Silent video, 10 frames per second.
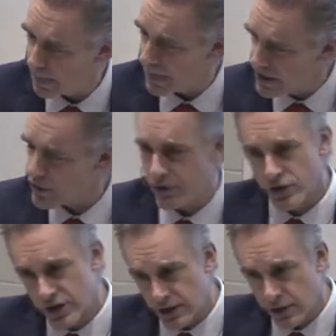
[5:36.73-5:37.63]

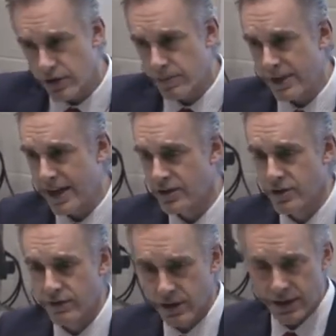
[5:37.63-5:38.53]
Introverts can learn to be
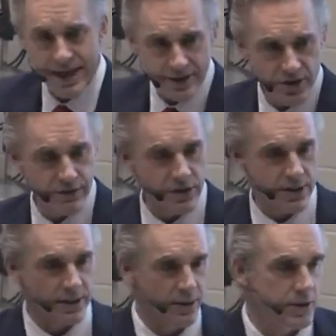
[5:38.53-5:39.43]
extroverted, and extroverts
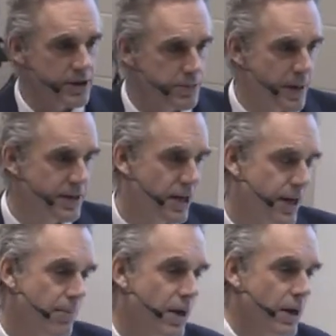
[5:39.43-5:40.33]
can learn to spend
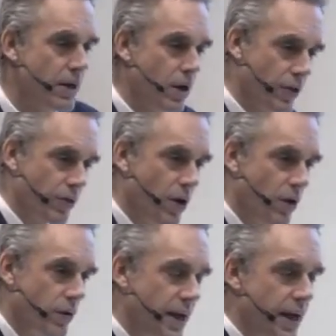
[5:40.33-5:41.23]
time on their
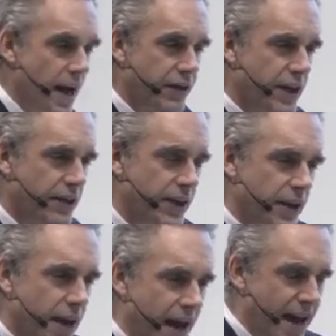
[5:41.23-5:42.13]
own. I think that
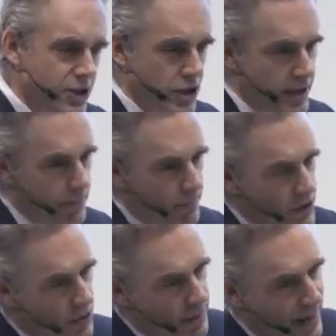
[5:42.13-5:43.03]
actually
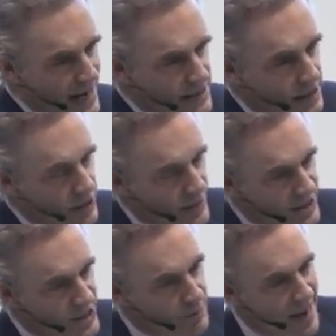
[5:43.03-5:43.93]
your capacity to
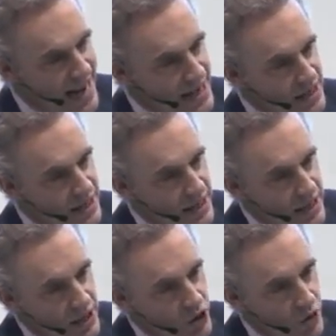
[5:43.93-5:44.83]
expand
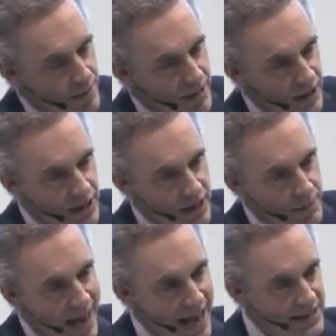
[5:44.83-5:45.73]
your ability
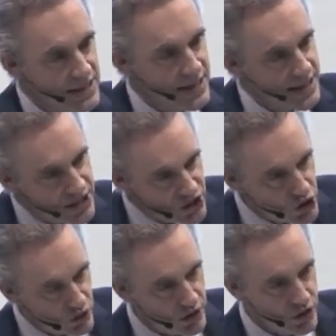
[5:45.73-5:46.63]
past the
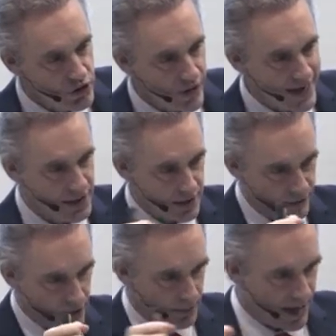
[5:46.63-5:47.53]
initial constraints of
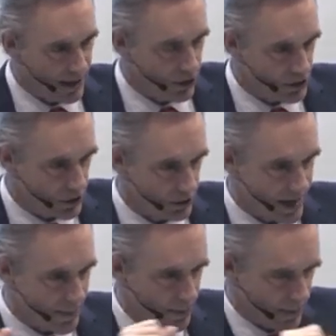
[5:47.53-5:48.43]
your biological
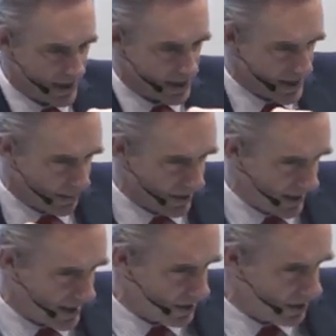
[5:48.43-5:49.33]
temperament is something
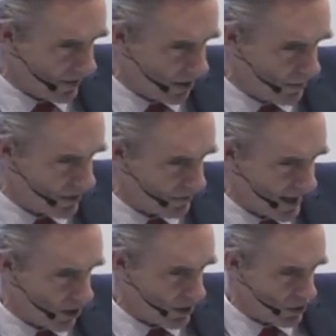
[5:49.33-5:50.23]
like the development of
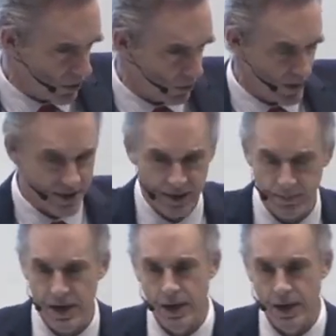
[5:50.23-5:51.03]
character or wisdom.